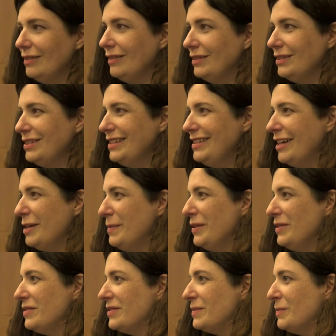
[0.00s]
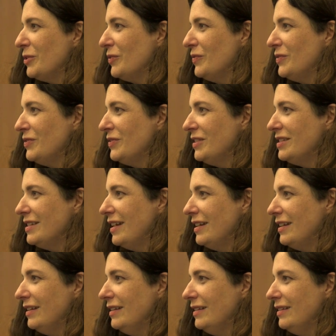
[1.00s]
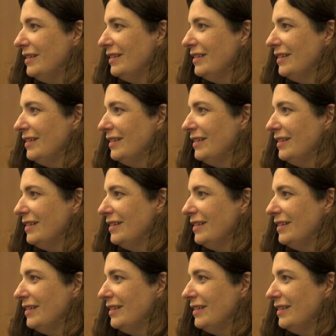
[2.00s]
Should I talk about the Smurfs for a second?